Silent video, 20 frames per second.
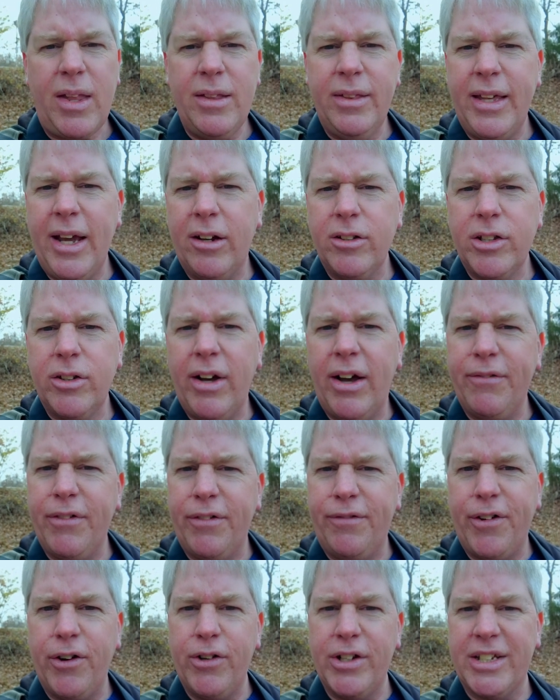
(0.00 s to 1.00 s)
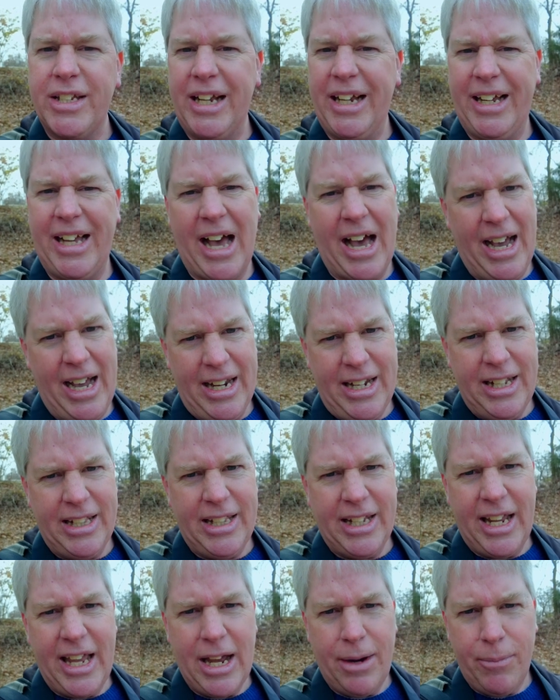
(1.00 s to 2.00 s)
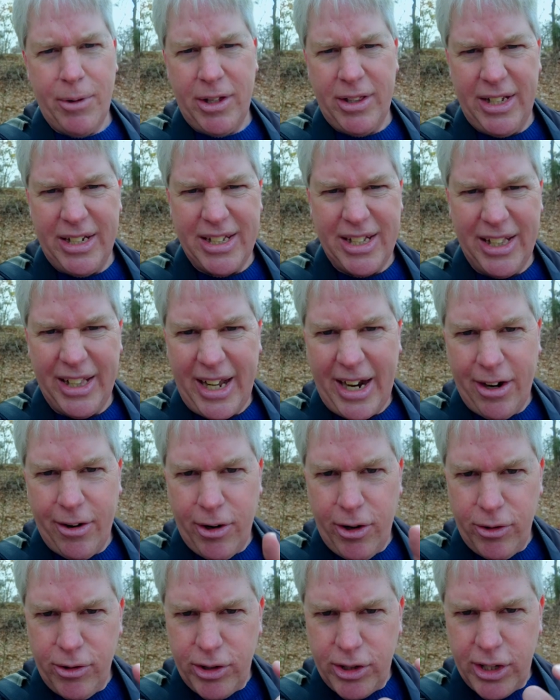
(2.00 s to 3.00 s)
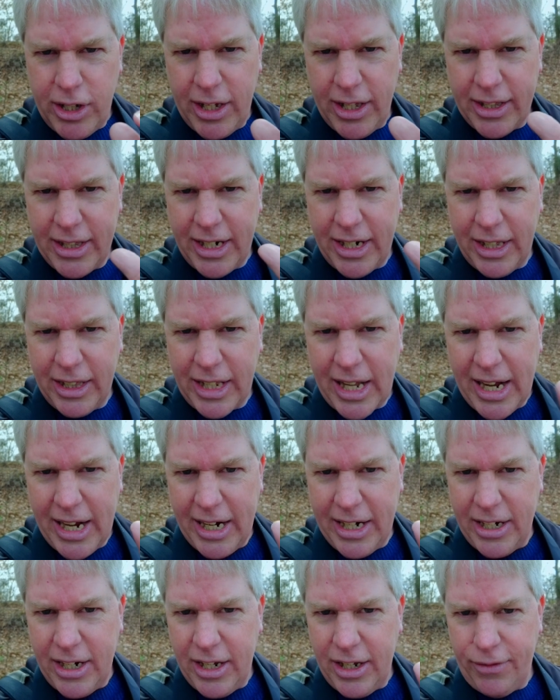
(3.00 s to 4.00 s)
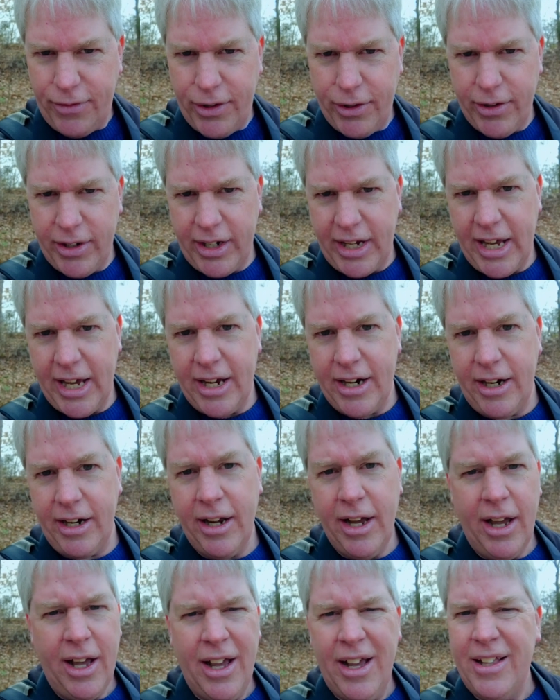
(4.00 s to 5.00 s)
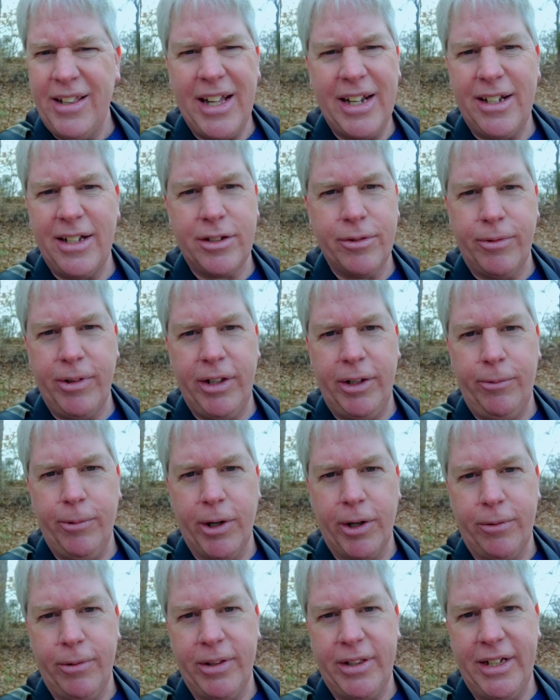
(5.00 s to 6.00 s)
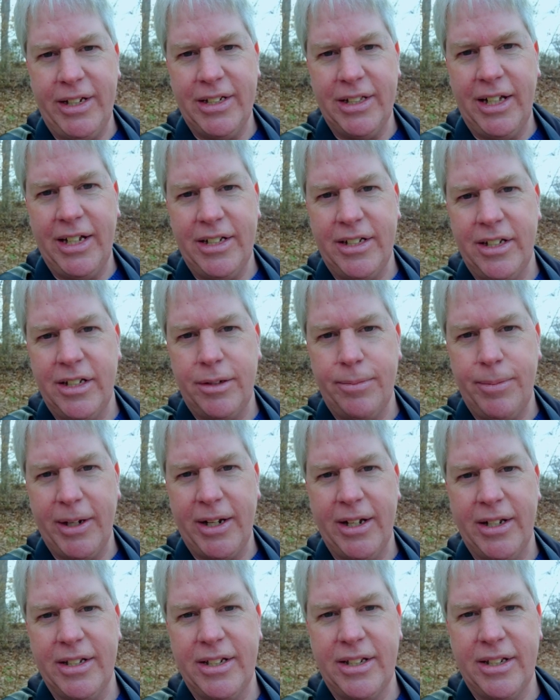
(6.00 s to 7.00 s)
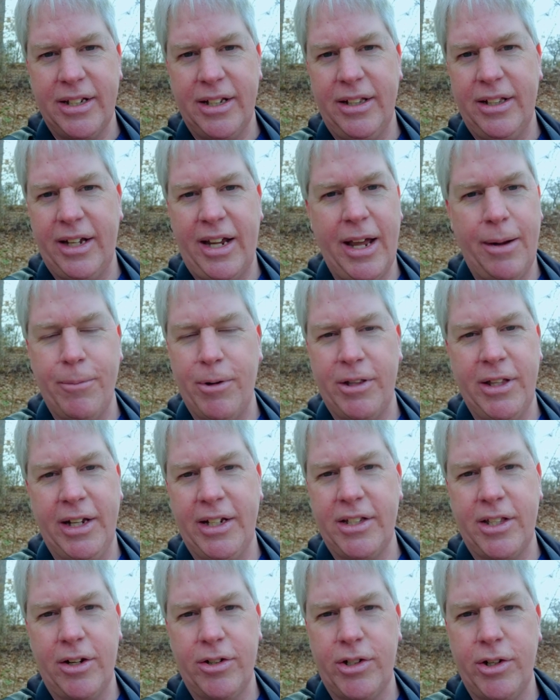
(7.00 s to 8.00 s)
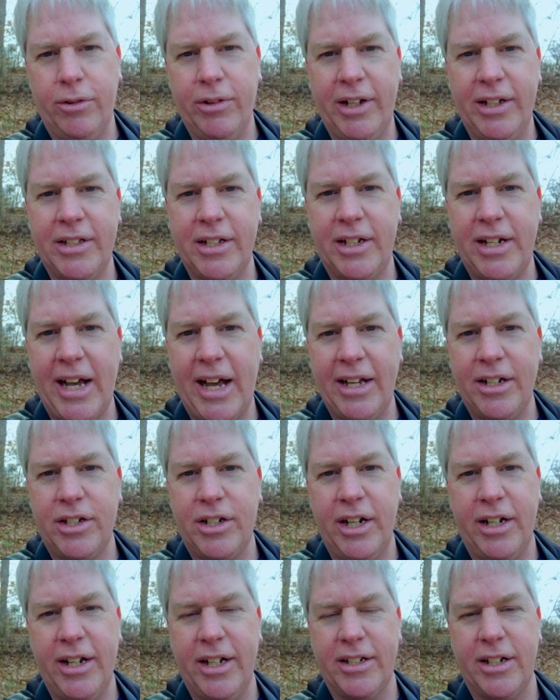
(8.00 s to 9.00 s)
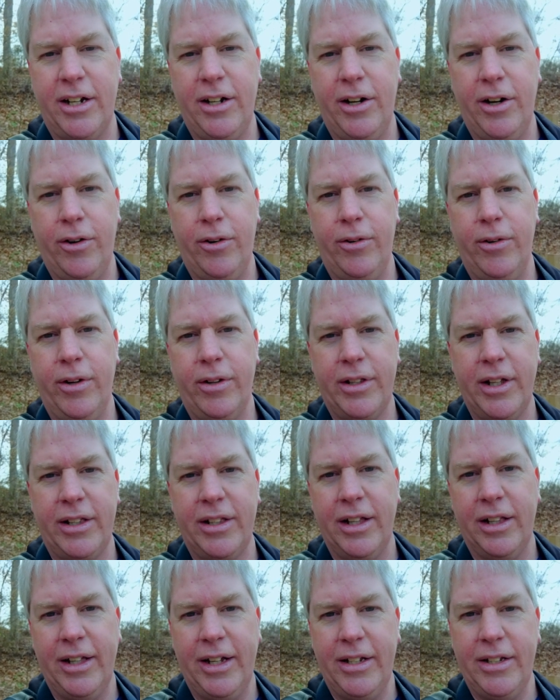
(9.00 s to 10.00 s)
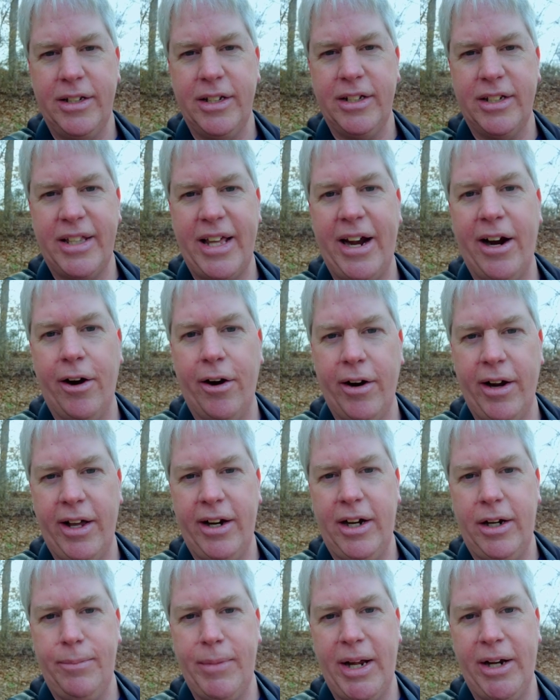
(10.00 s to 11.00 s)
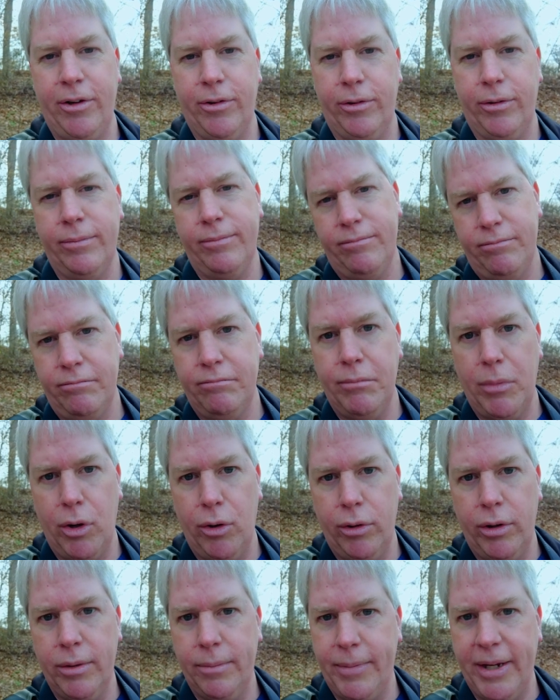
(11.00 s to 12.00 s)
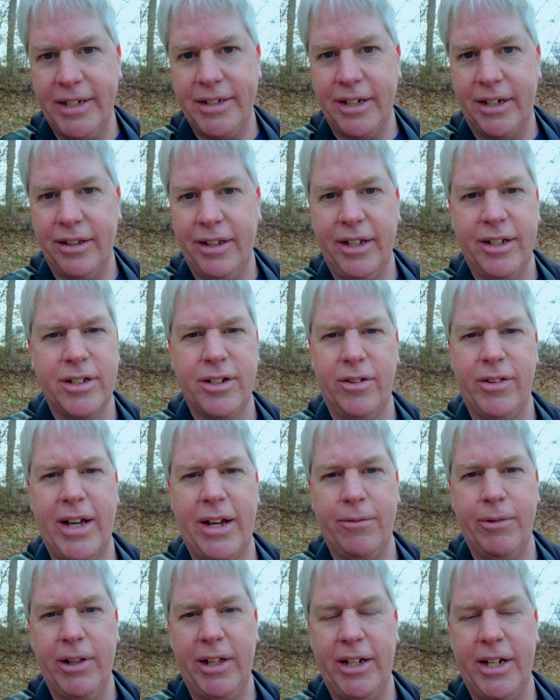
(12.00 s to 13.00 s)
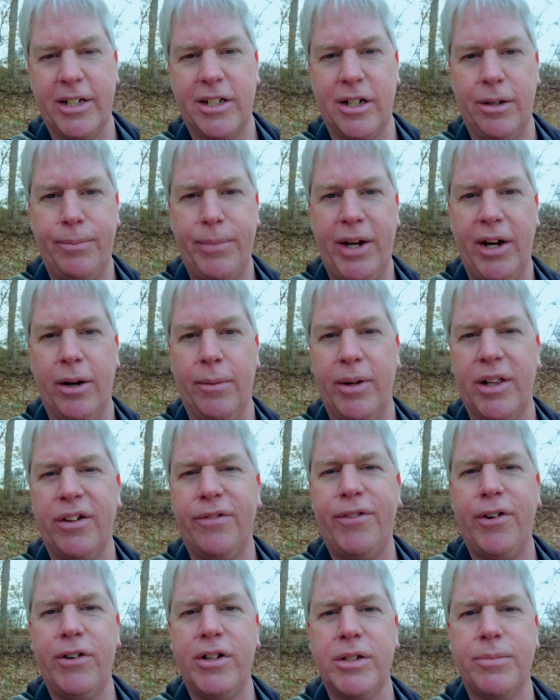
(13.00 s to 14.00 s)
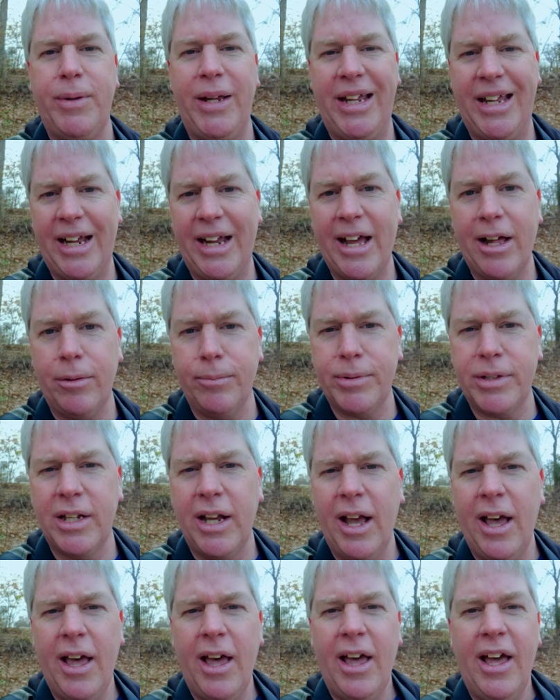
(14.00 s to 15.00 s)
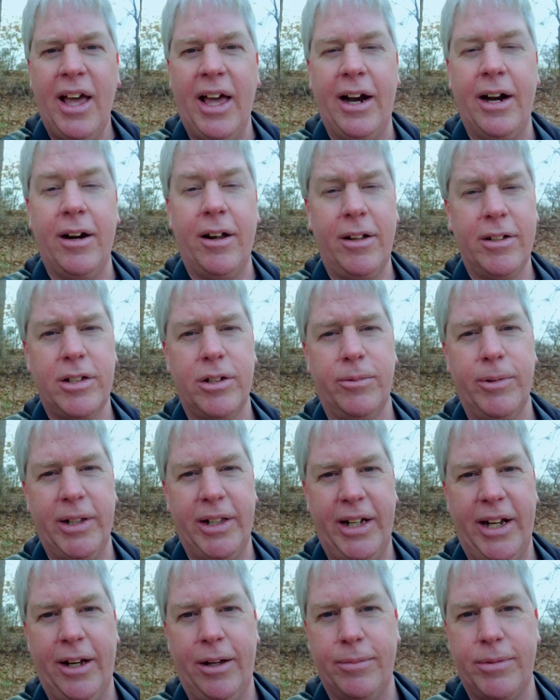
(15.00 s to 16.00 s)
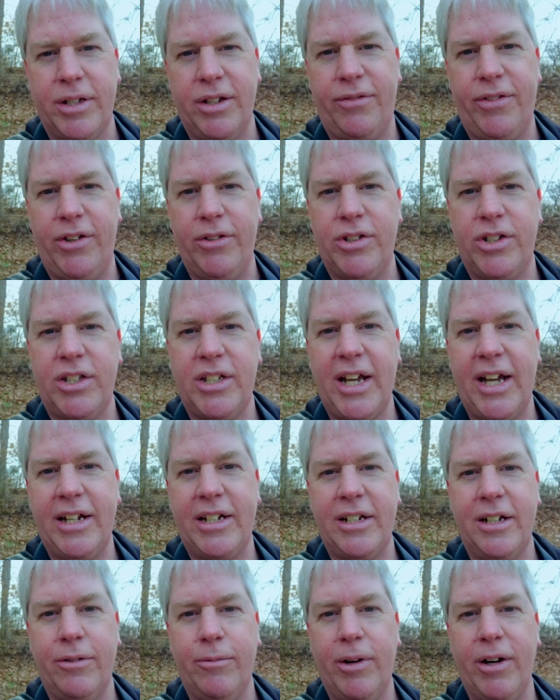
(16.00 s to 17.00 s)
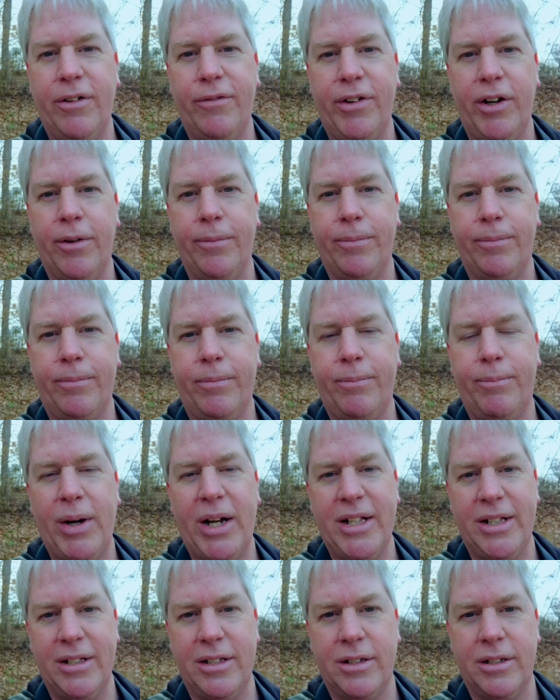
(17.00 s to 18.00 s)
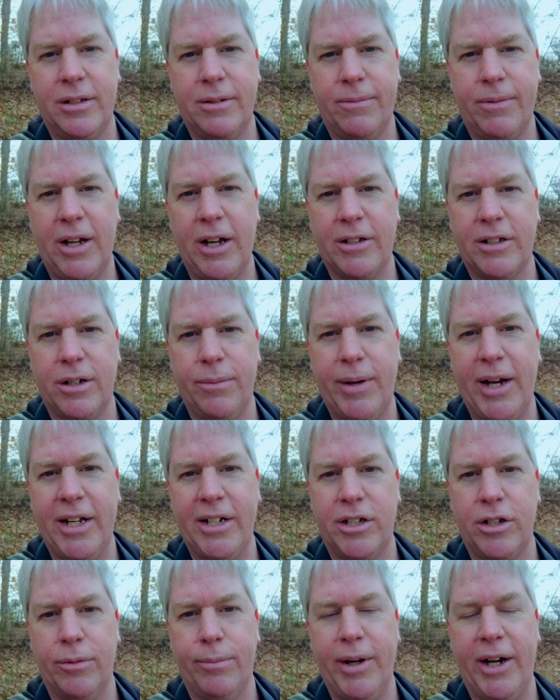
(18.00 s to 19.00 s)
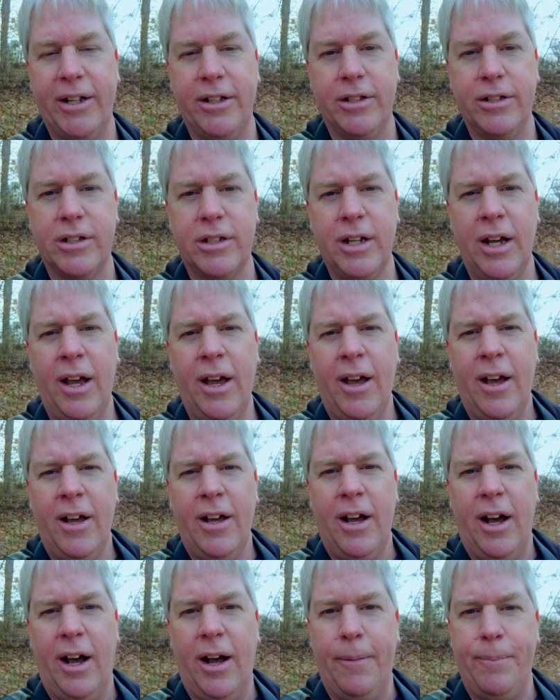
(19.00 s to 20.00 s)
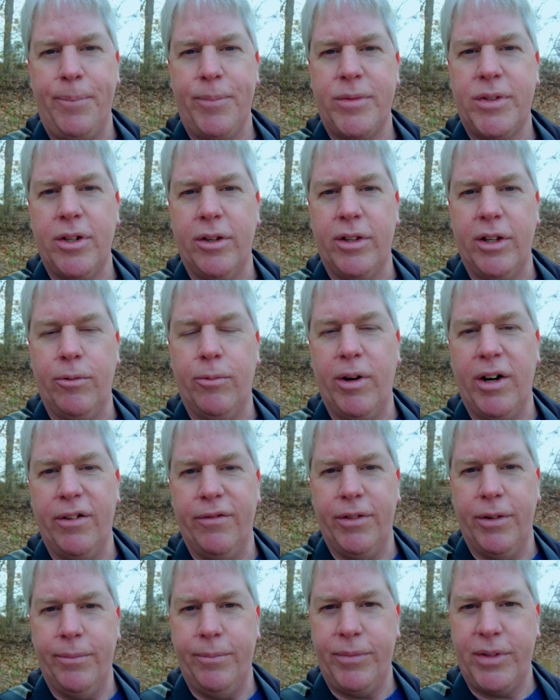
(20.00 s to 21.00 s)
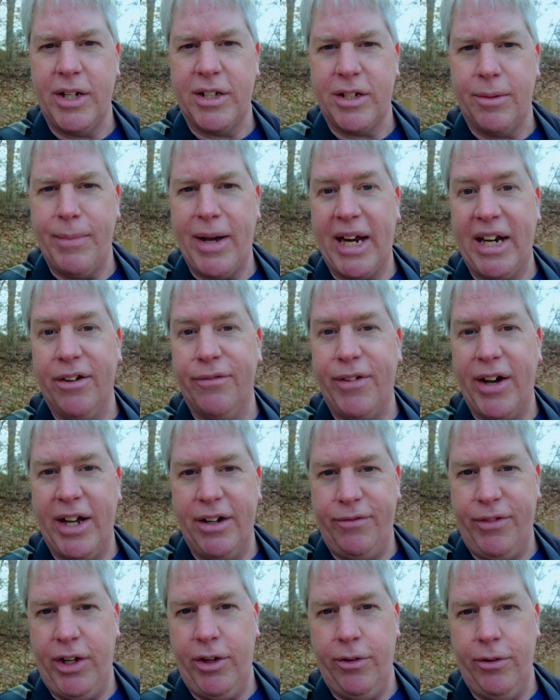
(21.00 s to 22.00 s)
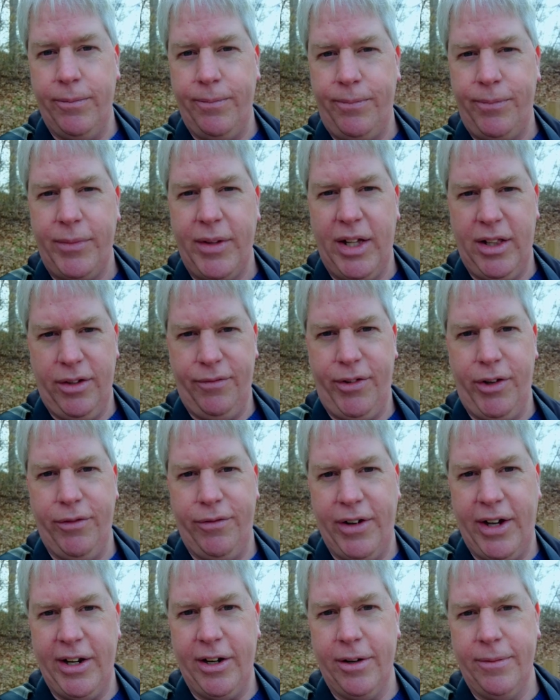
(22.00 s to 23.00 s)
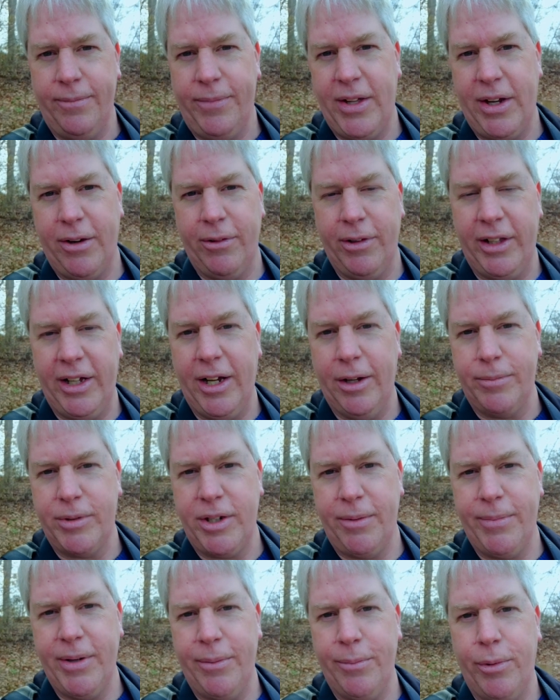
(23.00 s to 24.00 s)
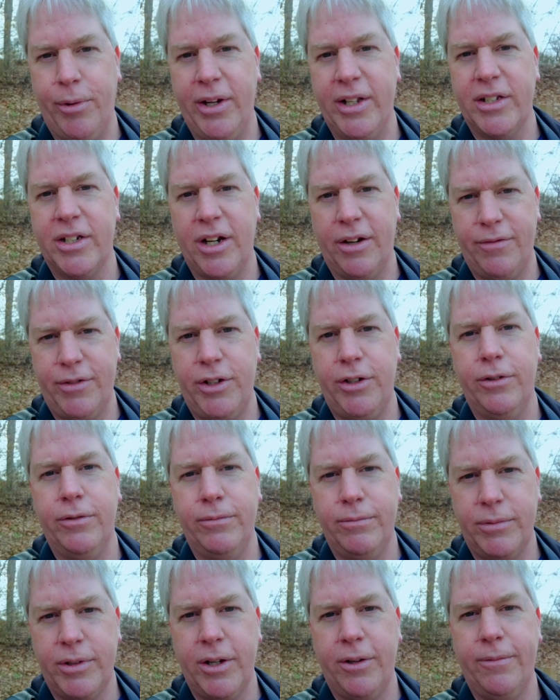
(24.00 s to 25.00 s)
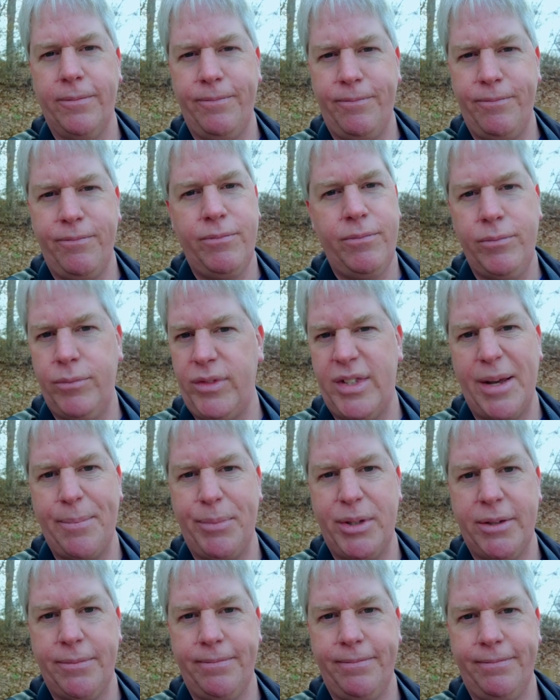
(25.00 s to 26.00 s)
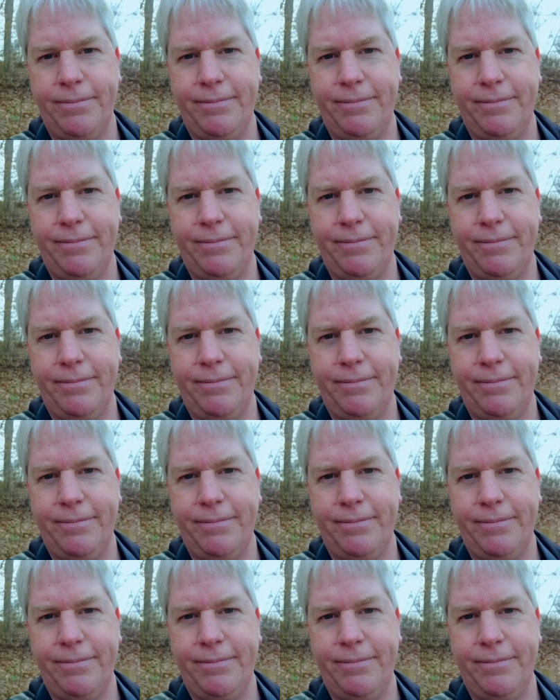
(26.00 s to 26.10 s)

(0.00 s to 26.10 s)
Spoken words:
They also have a focusing guide in the camera, these little arrows that align if you're in Canon. That doesn't really work with these lenses because the camera thinks there's no lens attached. It doesn't know that the lens is there and in manual mode, basically, so that really doesn't appear. But the focus peaking helps, and it also really helps if you set one of your buttons, customize your buttons, so that one of them does a magnified view in the viewfinder. That really helps you pinpoint stuff too. So, tips.